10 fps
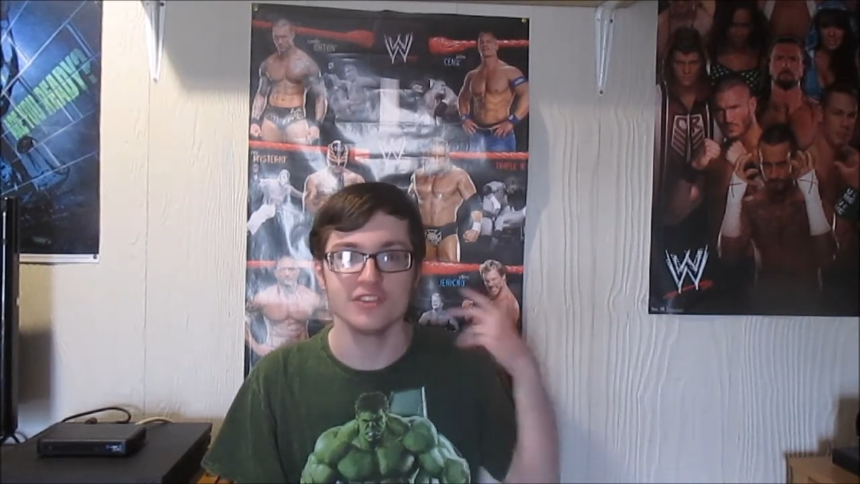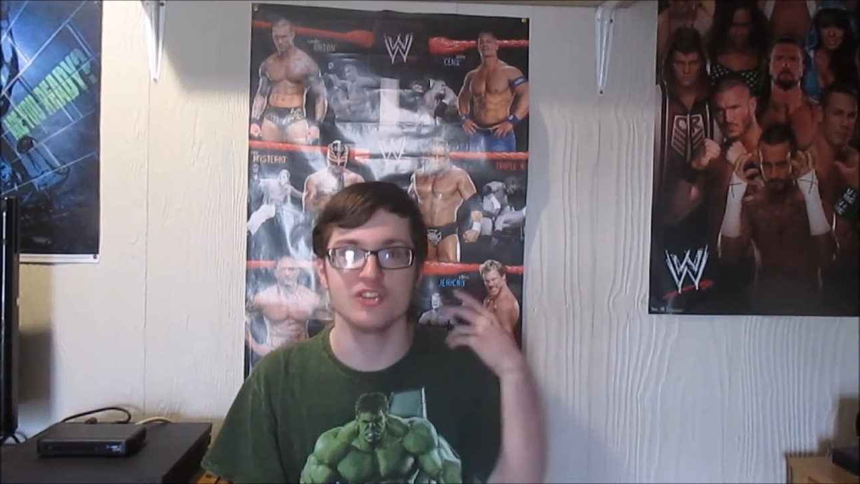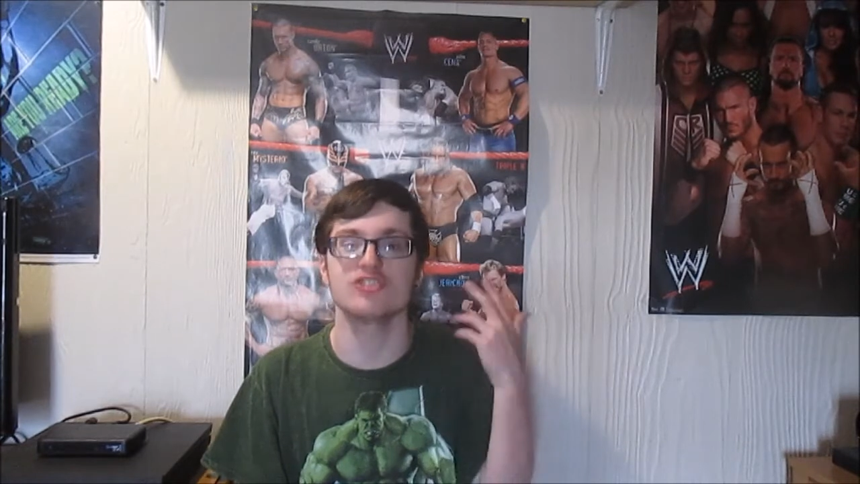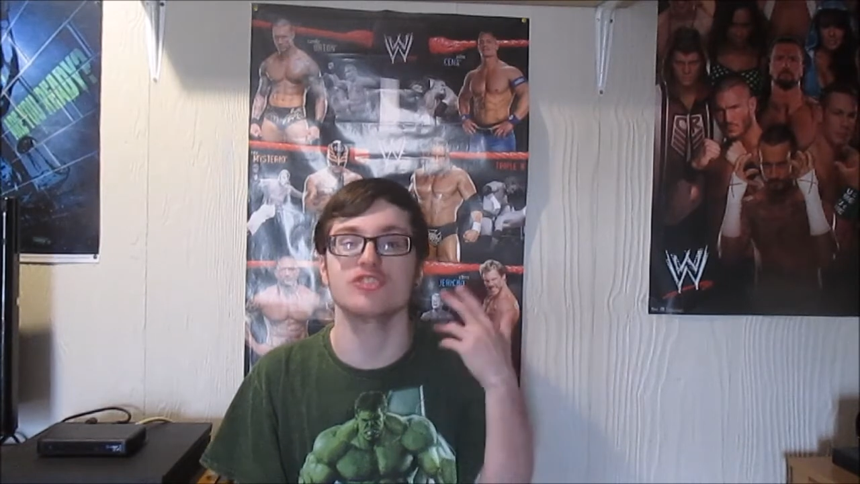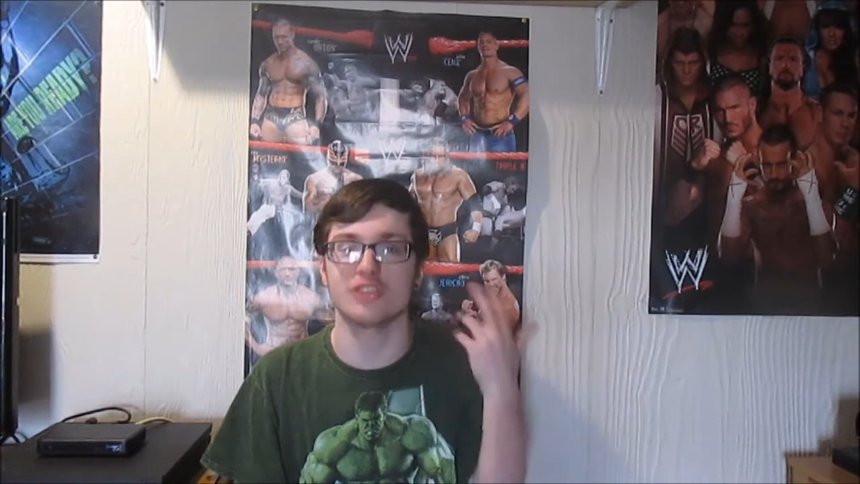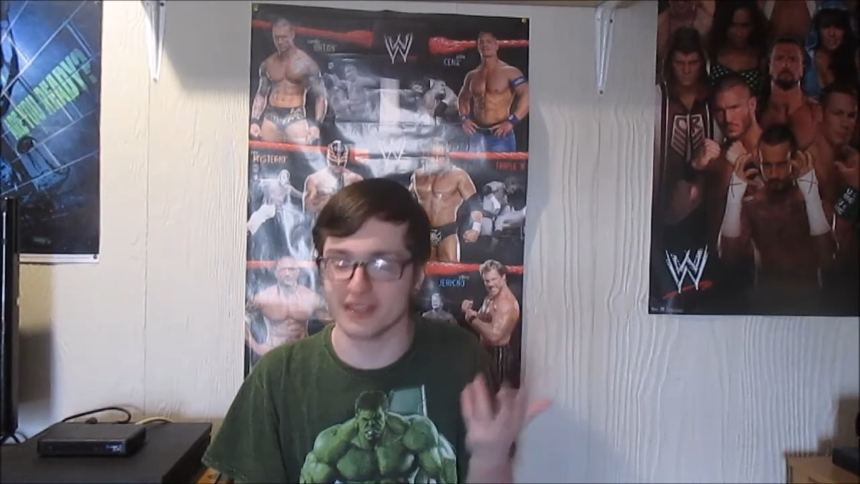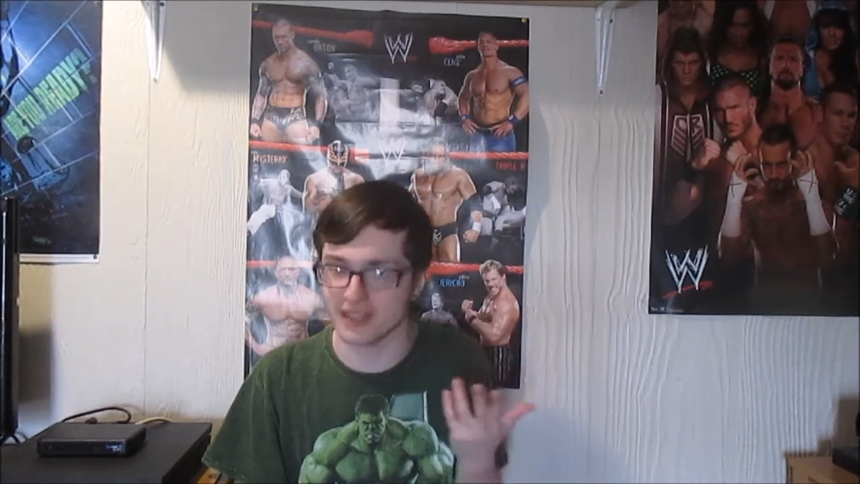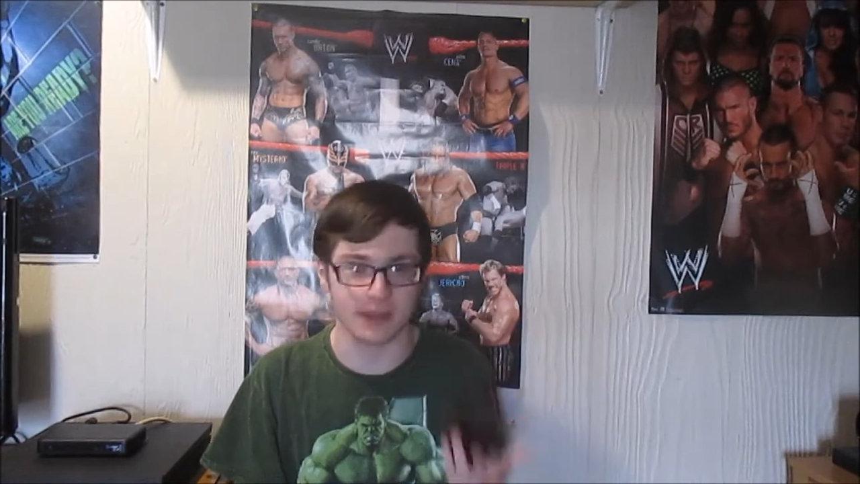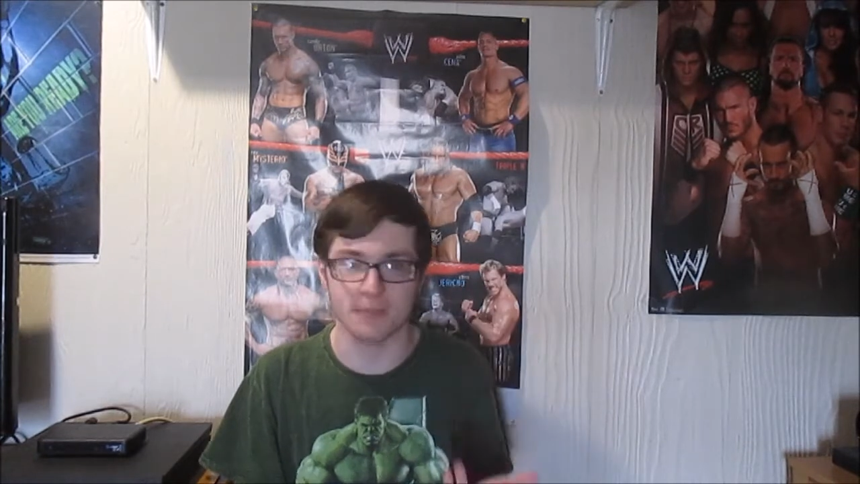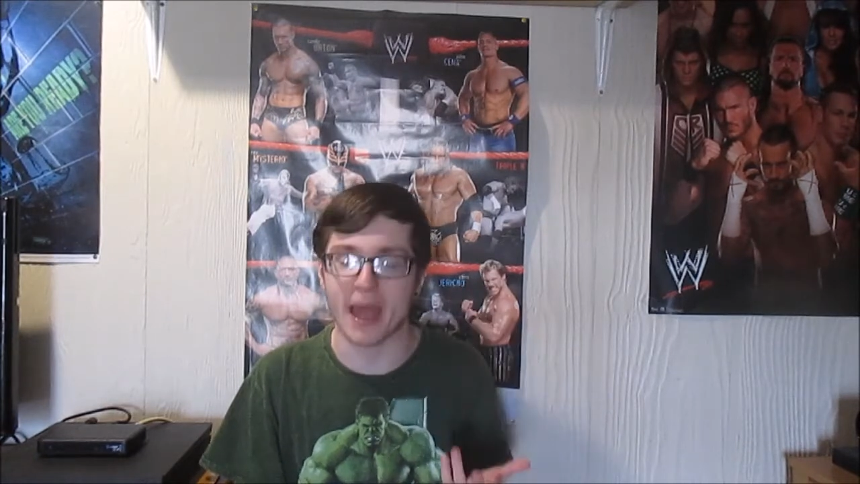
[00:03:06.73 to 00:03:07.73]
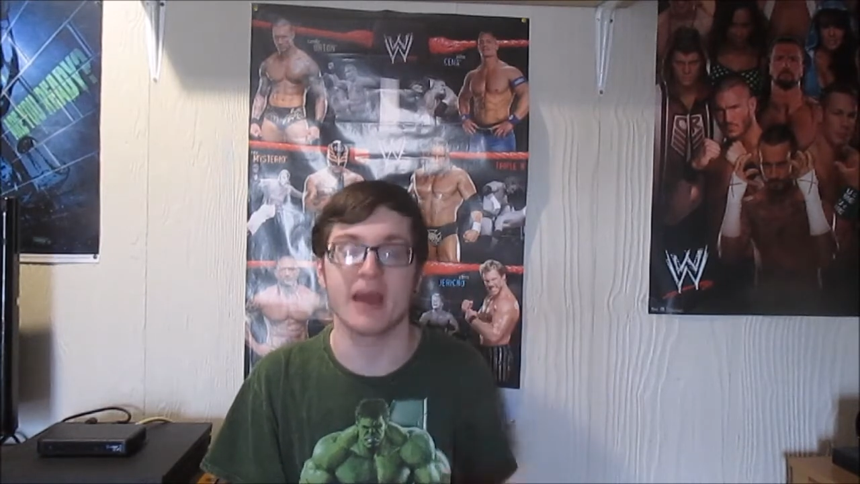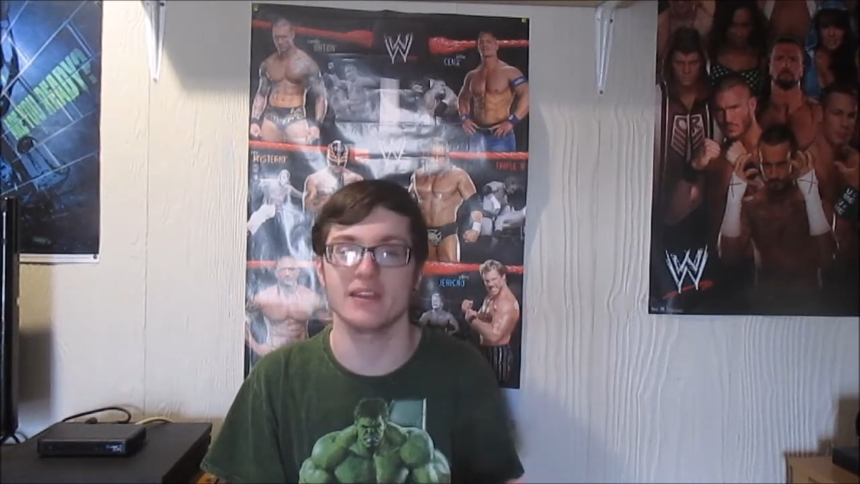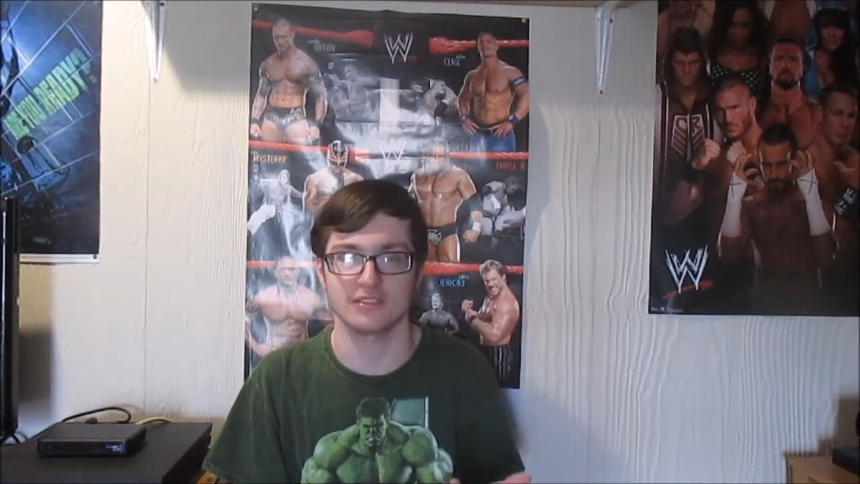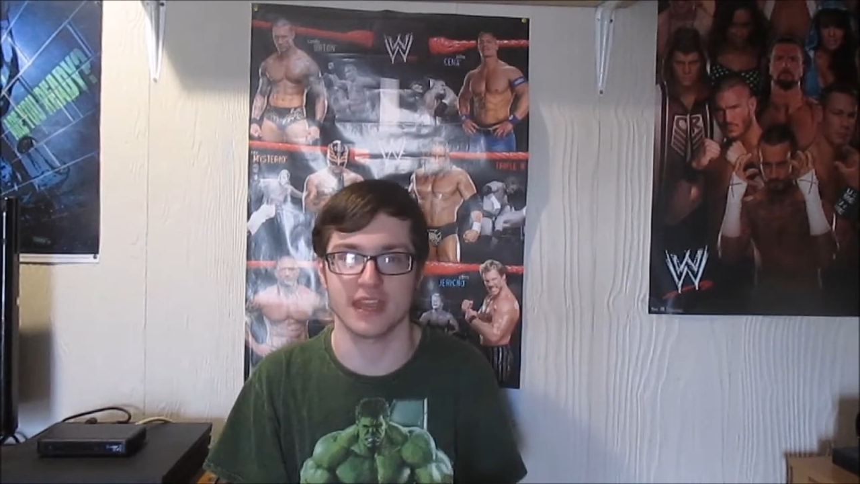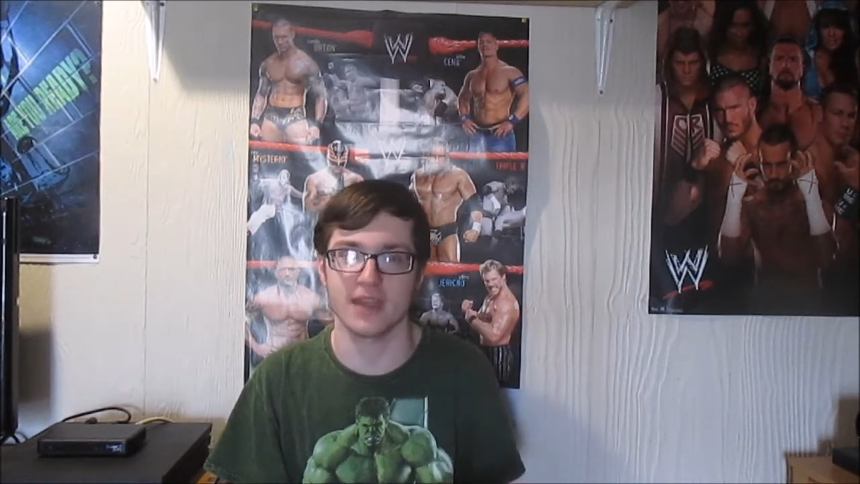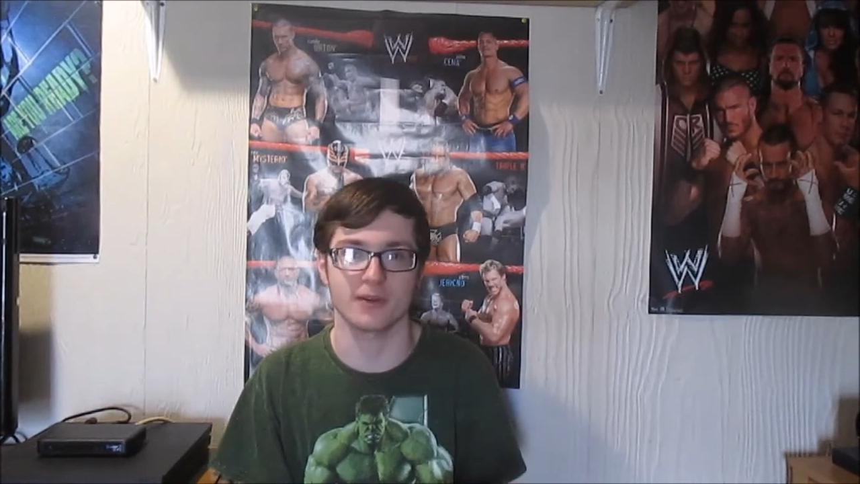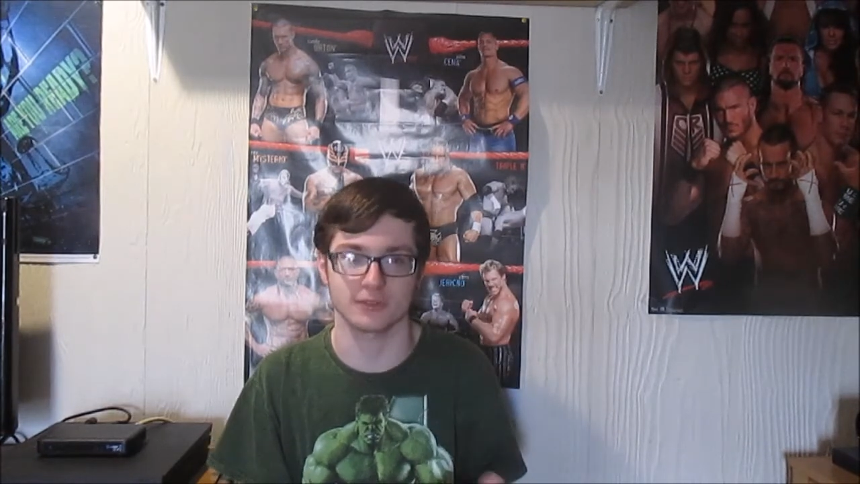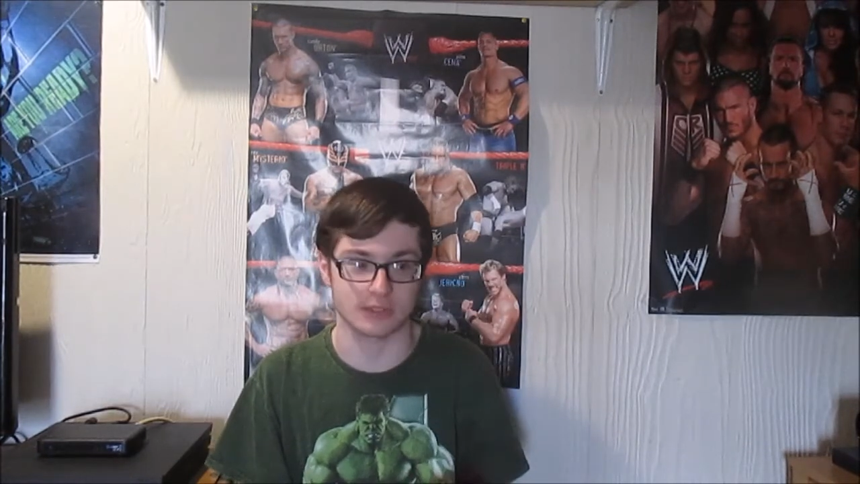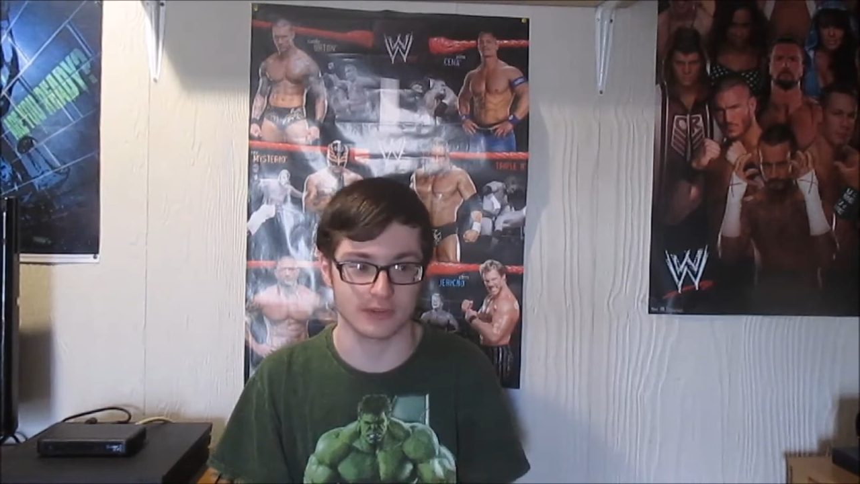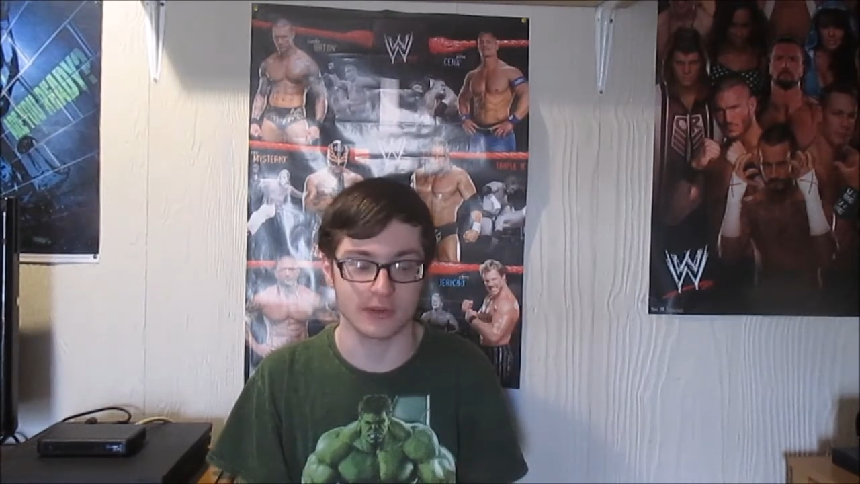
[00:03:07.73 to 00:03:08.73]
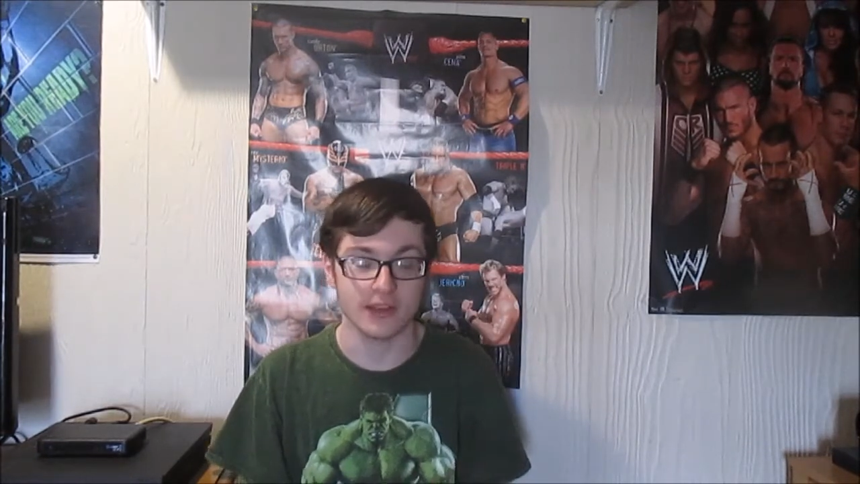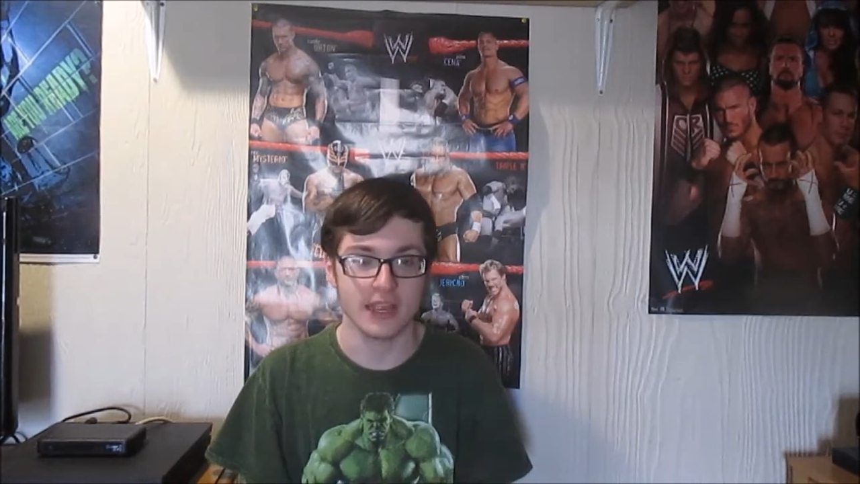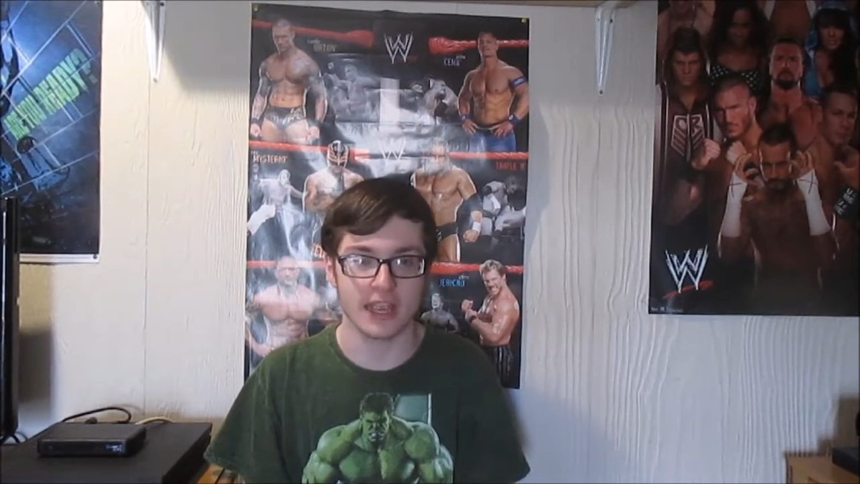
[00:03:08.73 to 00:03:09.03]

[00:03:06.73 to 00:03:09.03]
Just thinking about his character